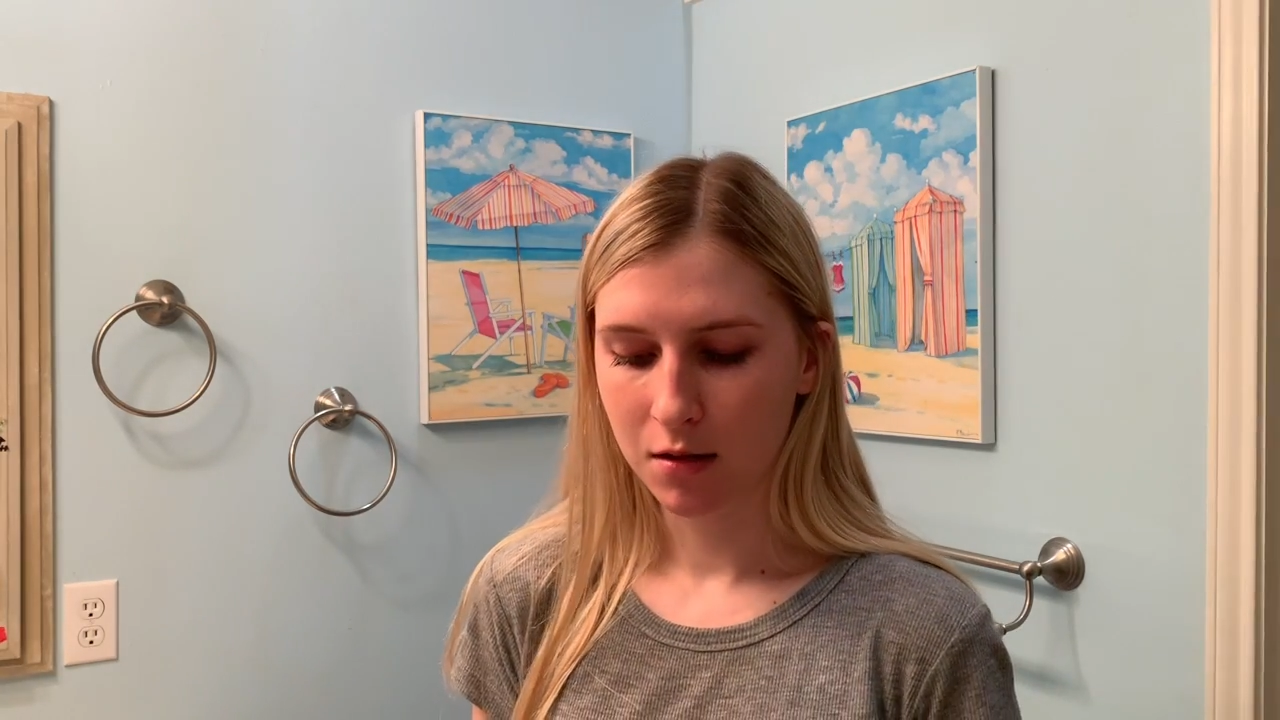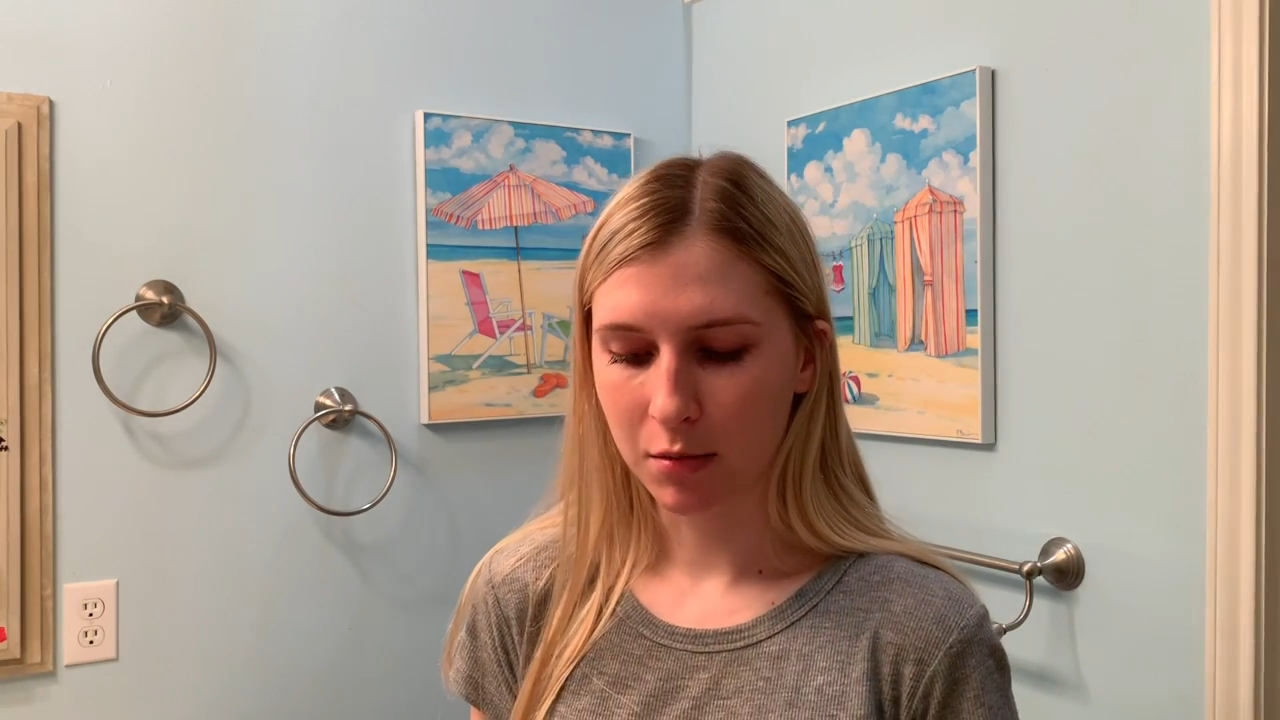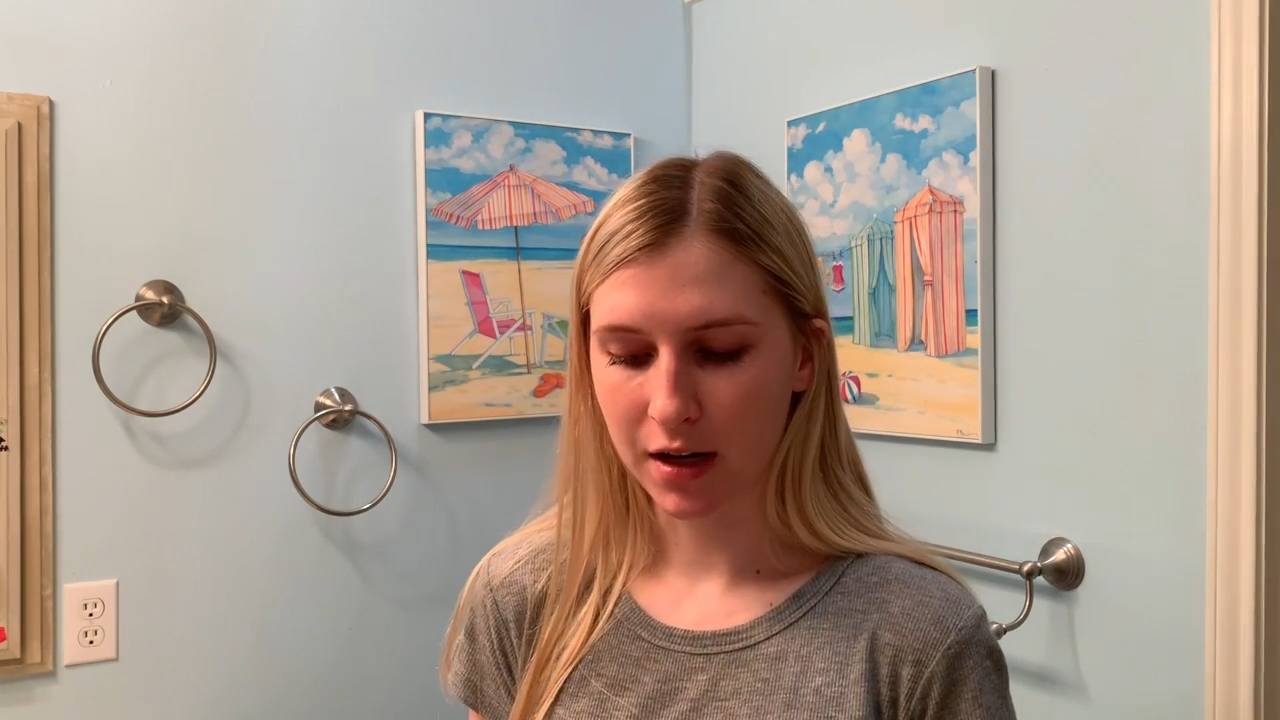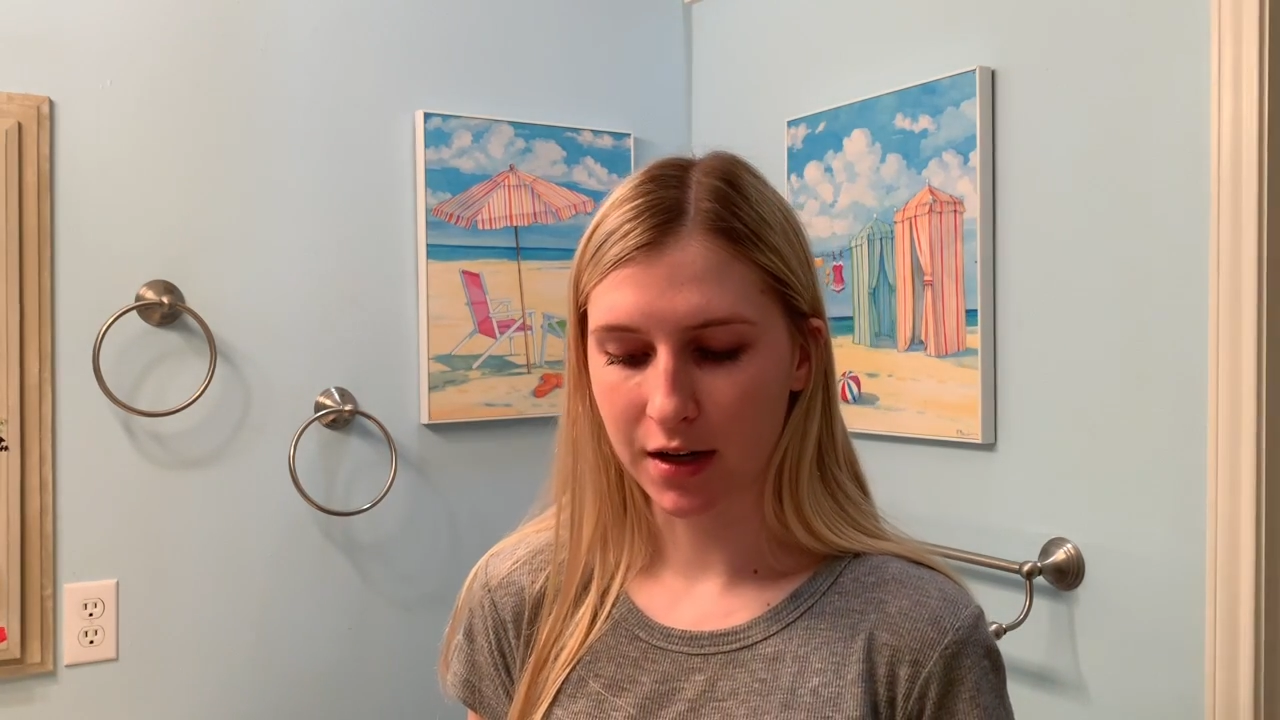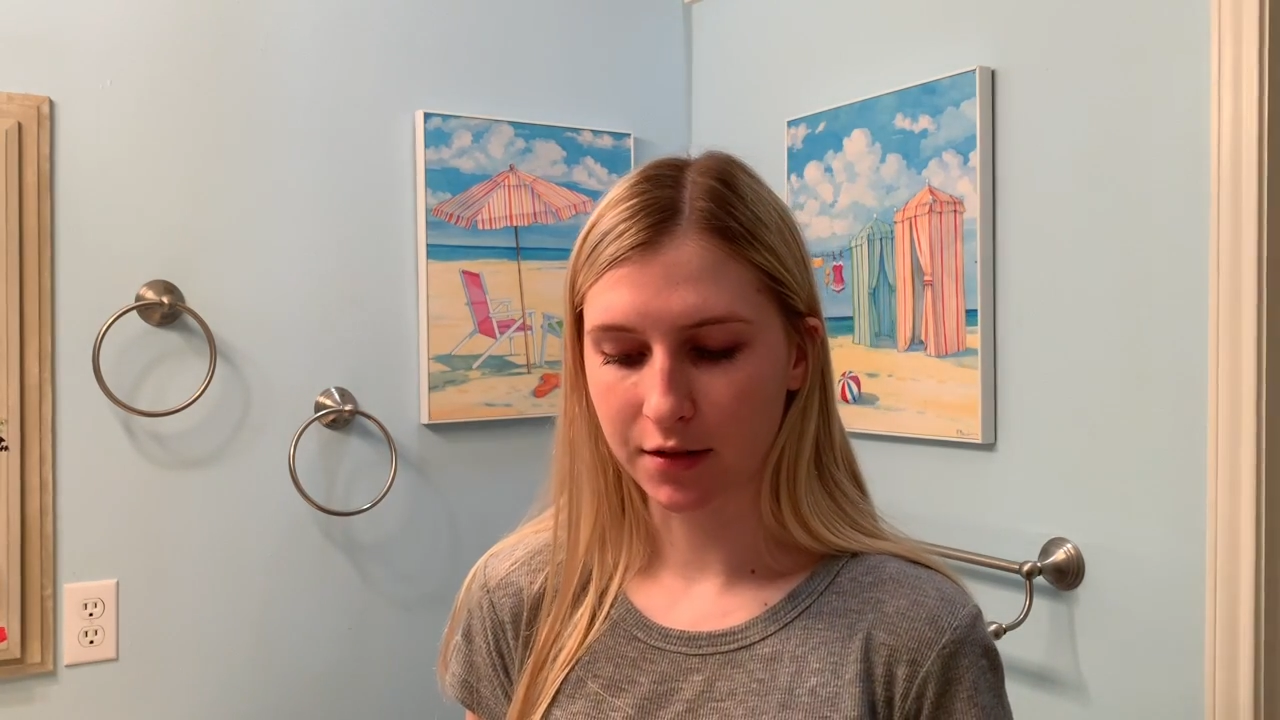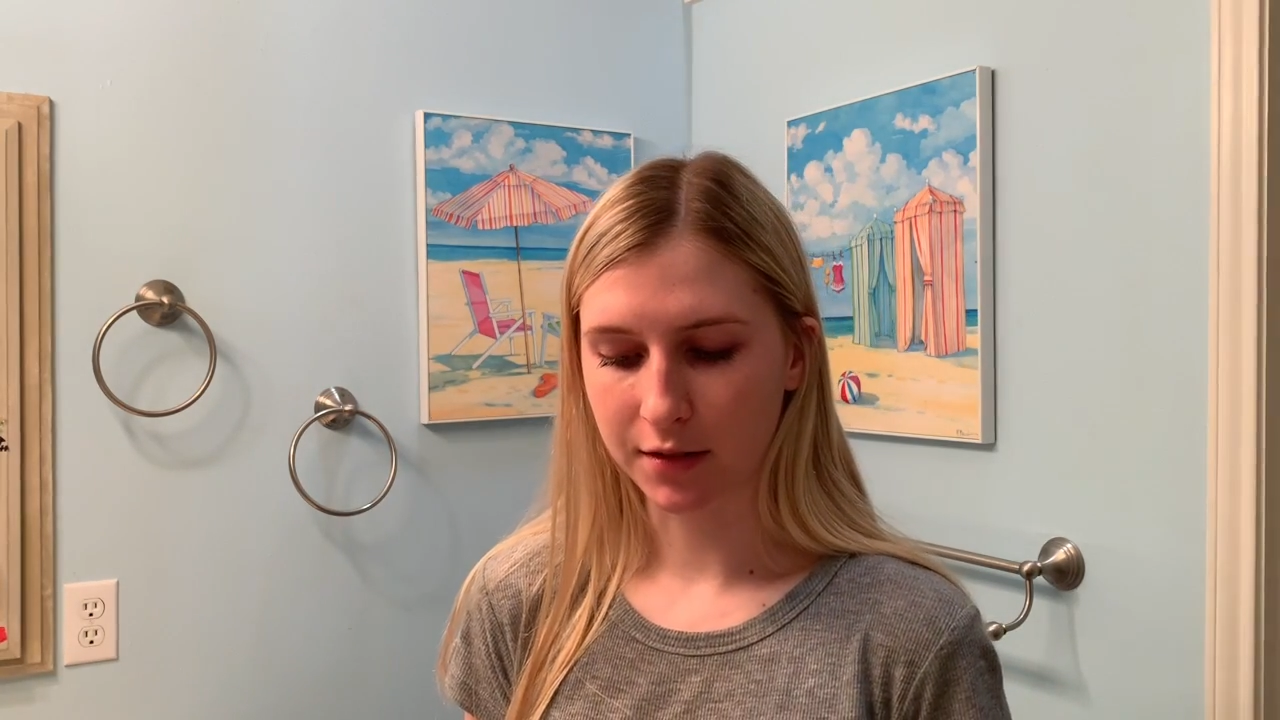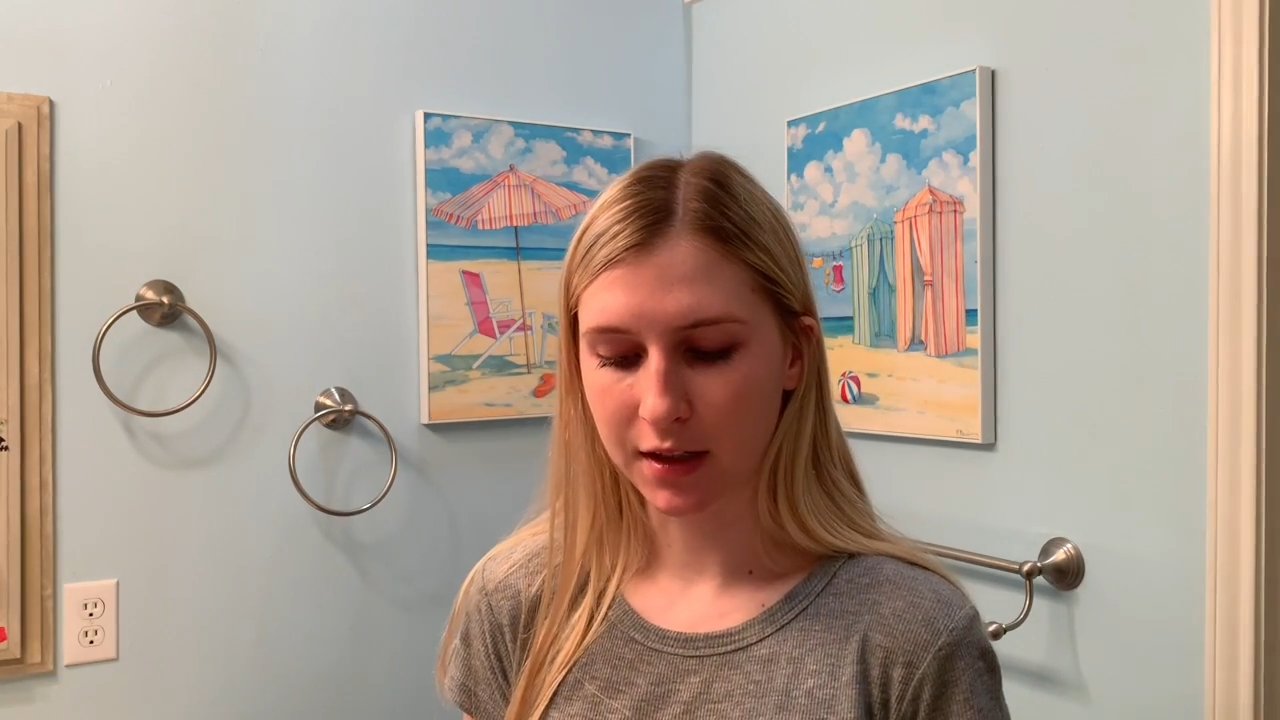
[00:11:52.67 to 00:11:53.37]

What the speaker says: but I don't